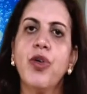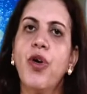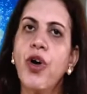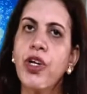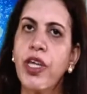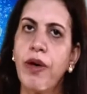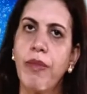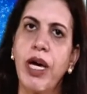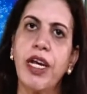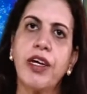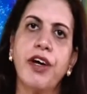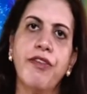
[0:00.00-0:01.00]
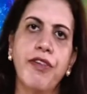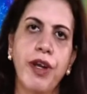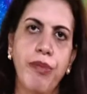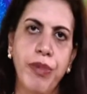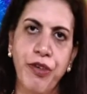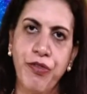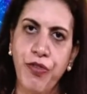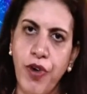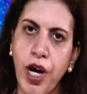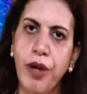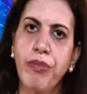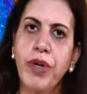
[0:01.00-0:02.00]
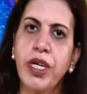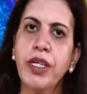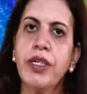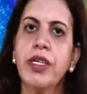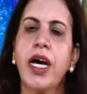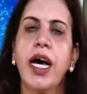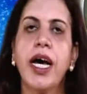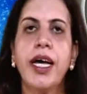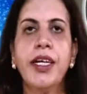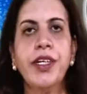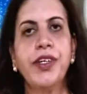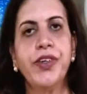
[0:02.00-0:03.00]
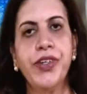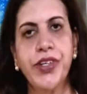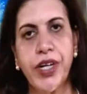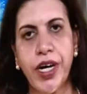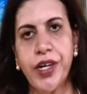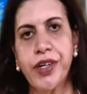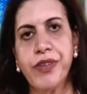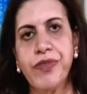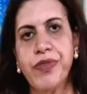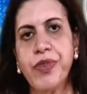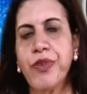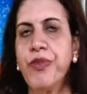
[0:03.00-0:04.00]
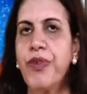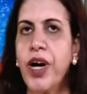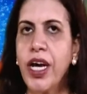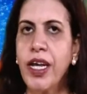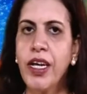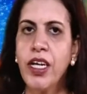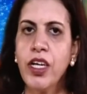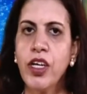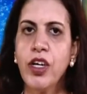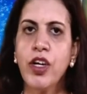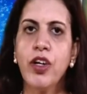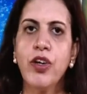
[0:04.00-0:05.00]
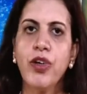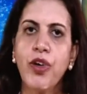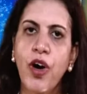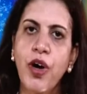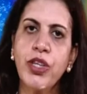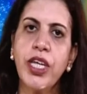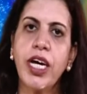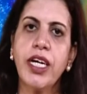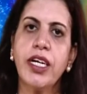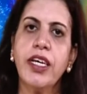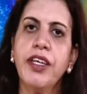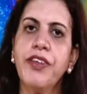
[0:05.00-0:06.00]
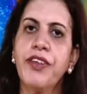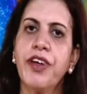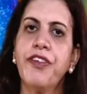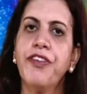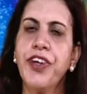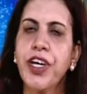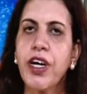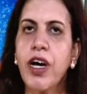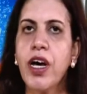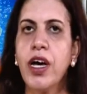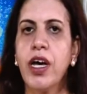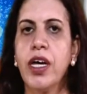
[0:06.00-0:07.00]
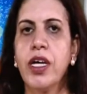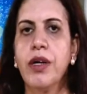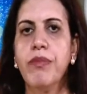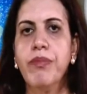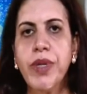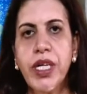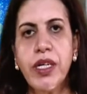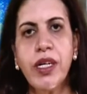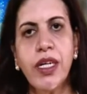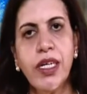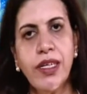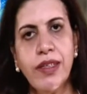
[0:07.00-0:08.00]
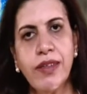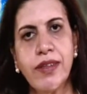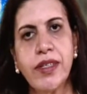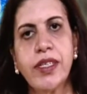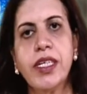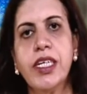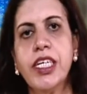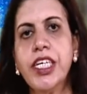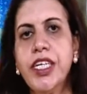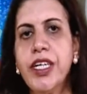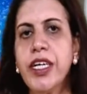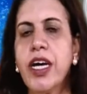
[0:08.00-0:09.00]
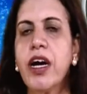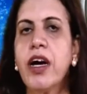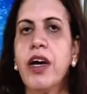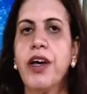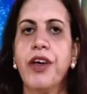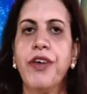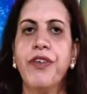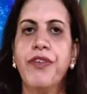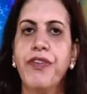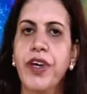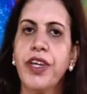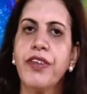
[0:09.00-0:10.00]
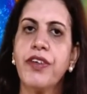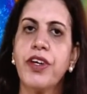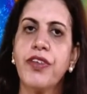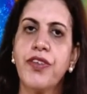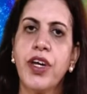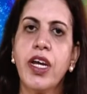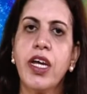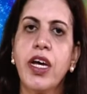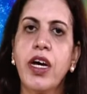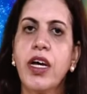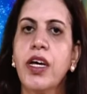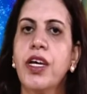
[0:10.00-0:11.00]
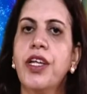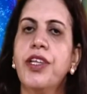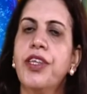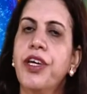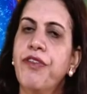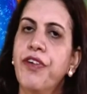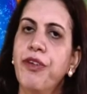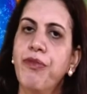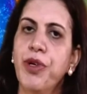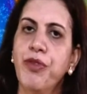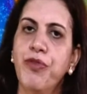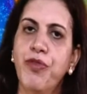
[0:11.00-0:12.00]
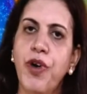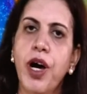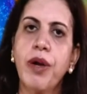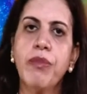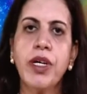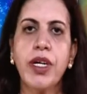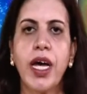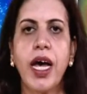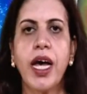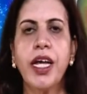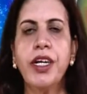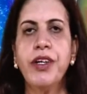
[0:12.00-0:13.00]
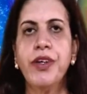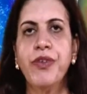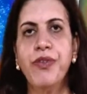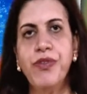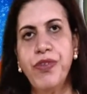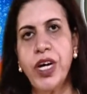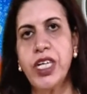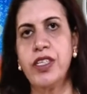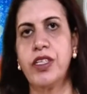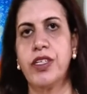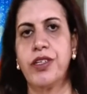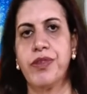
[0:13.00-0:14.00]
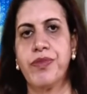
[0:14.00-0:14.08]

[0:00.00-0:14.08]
North America will be warmer and drier while North and East Africa, Middle East, India, West Australia, they will be warmer and wetter.